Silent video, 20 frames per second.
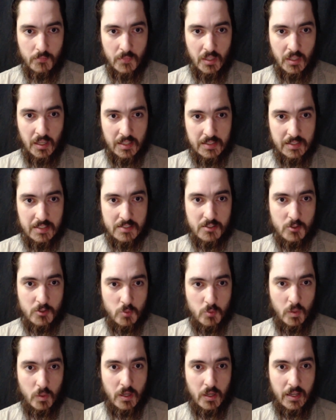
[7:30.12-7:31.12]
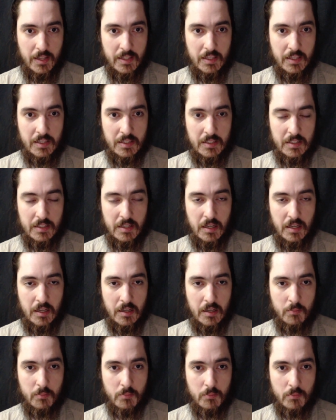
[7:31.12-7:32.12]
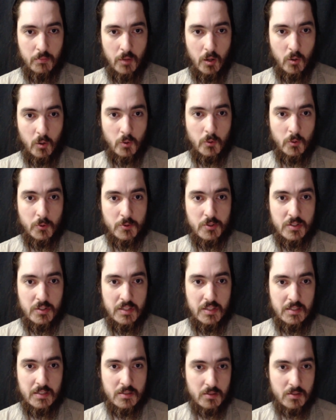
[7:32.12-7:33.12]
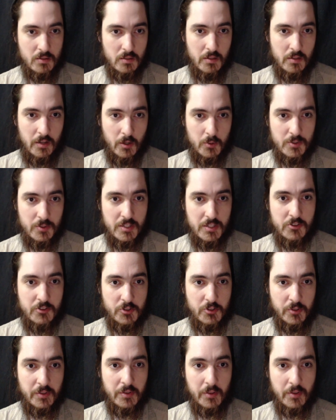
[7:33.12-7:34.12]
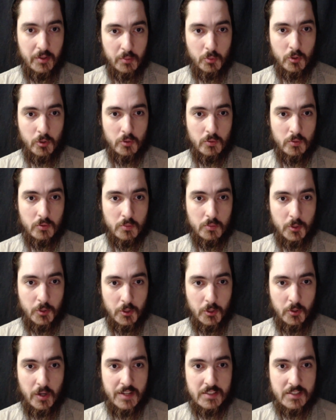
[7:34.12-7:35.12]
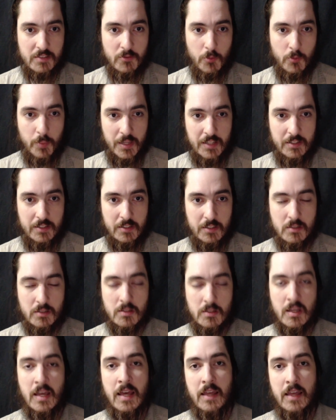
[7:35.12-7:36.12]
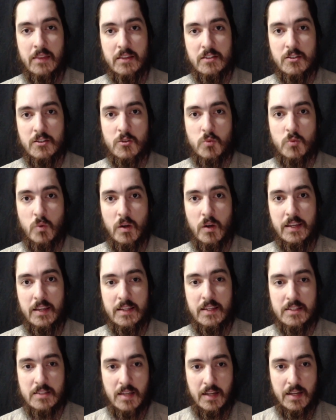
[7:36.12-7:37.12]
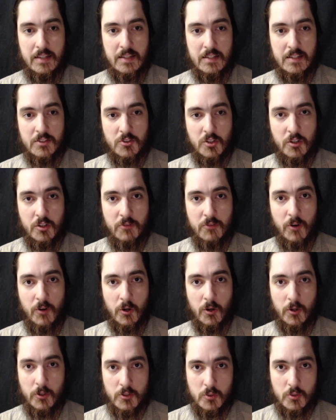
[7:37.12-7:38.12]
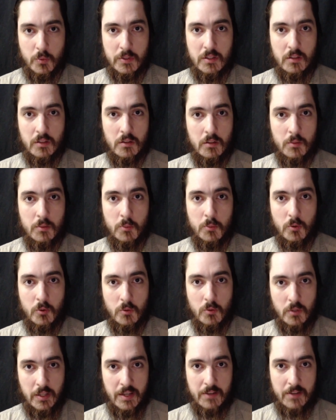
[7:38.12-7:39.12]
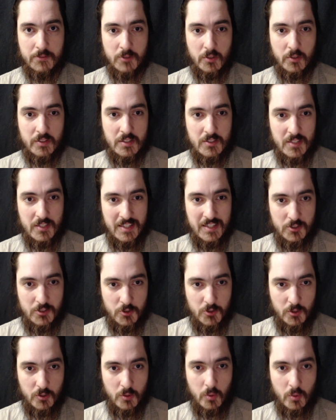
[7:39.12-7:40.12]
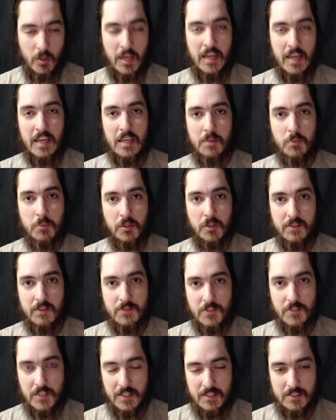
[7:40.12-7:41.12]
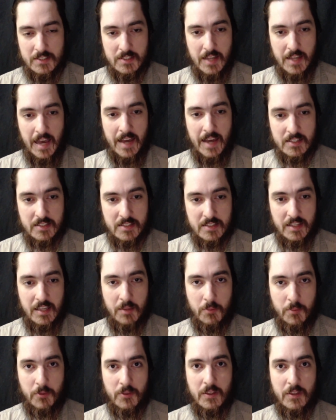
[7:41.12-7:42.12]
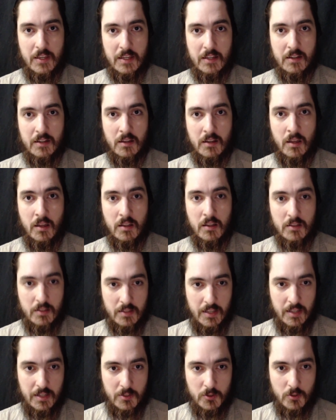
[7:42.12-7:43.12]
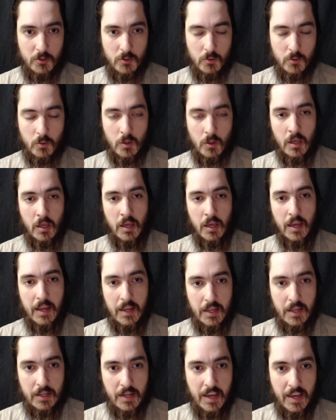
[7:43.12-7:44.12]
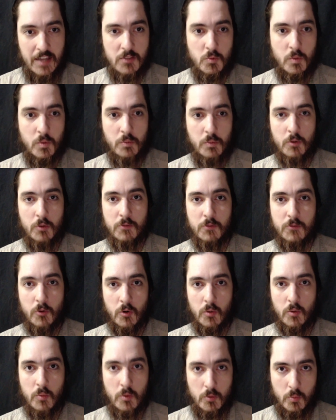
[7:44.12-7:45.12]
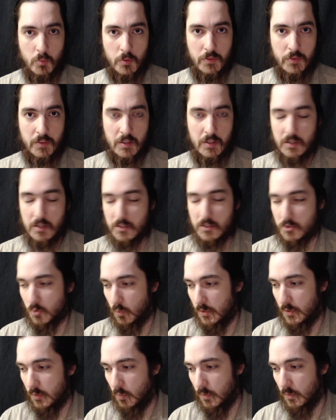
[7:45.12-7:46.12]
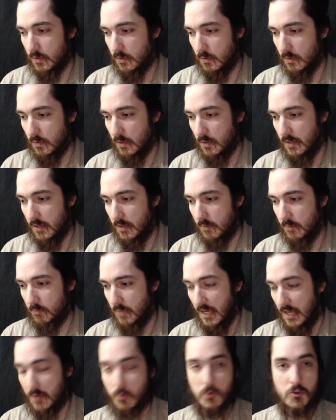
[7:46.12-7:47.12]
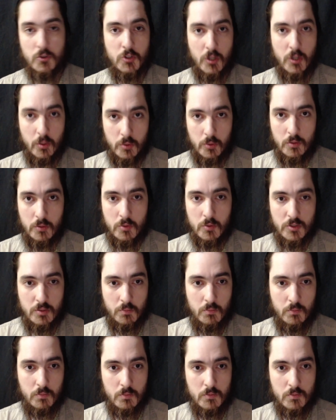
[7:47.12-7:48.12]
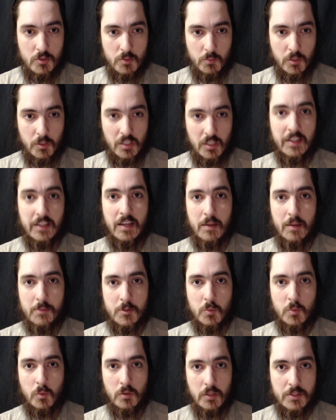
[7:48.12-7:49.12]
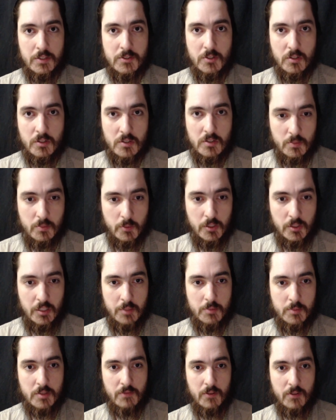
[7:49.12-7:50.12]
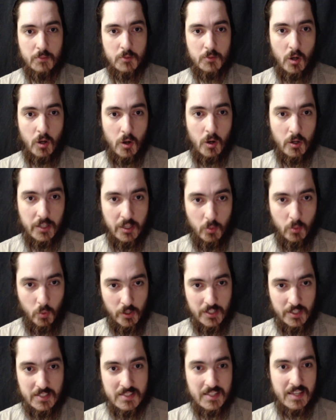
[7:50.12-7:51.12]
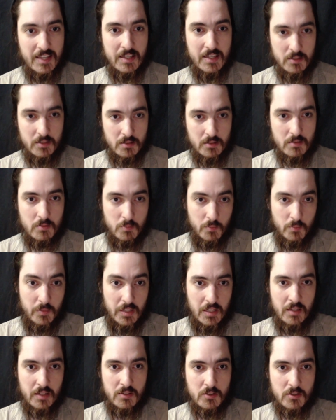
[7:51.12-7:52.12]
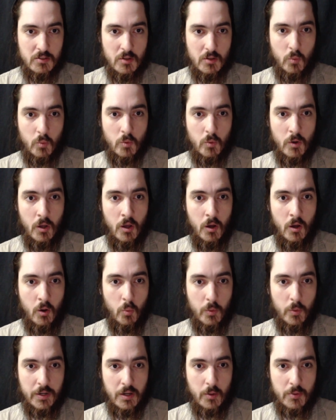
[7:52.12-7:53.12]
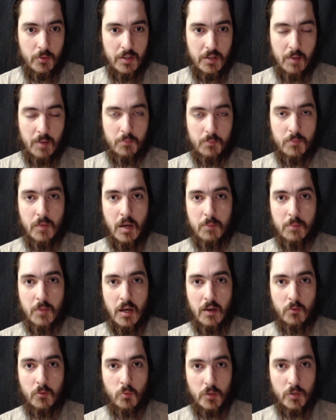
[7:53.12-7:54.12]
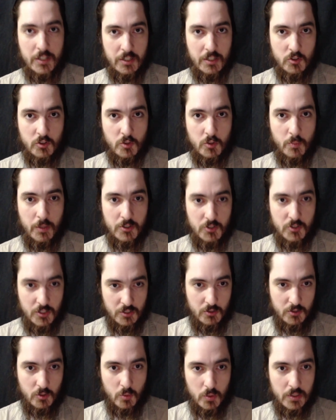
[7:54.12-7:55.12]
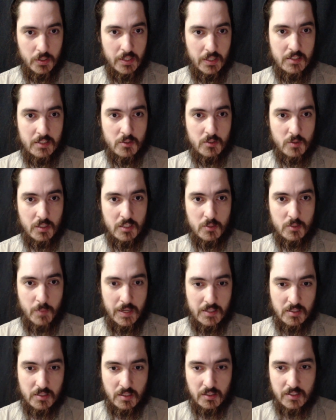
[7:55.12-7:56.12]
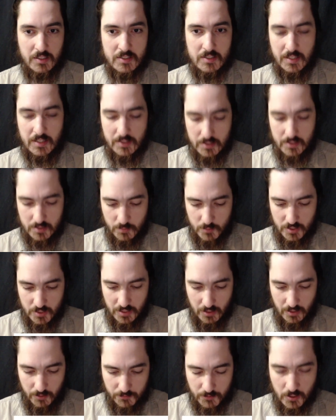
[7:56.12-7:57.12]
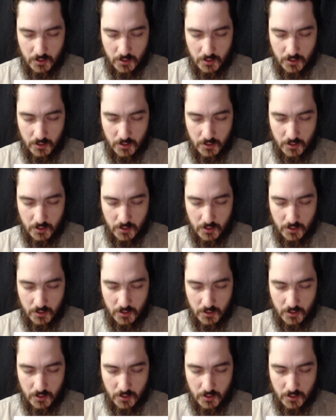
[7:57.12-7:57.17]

And this is why he holds these, you know, essentially liberal, progressive opinions. This is why his ideas converge with the liberal left on this issue. He believes the exact same thing that they do. And as we move forward with this, we will, I will show you some clips. We'll listen to some clips of him talking where he says this. So we know that I'm not reading too much into it. He's basically said this himself.